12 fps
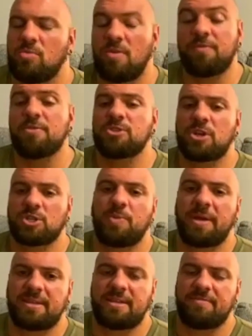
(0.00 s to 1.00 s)
well, first I'll
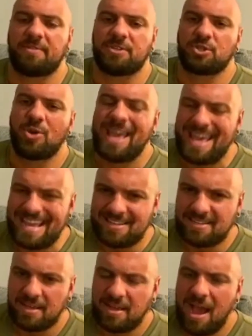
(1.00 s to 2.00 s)
explain the difference. So HIIT,
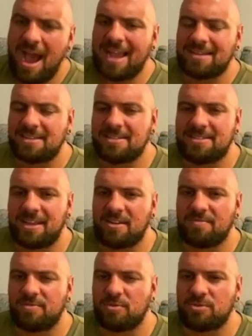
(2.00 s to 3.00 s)
high intensity
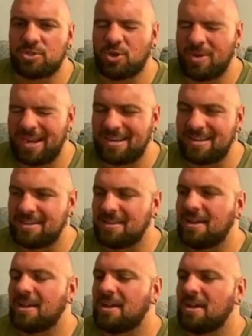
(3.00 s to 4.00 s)
interval training,
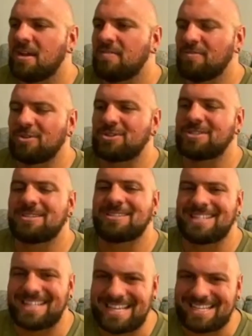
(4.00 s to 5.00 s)
versus
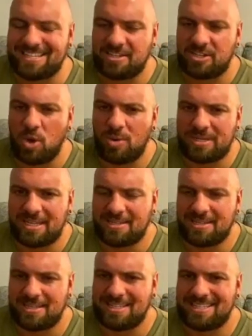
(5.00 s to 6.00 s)
LIST, low
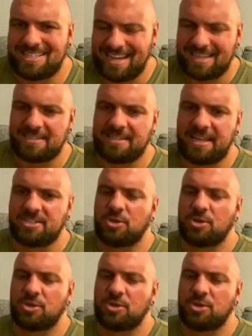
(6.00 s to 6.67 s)
intensity steady state.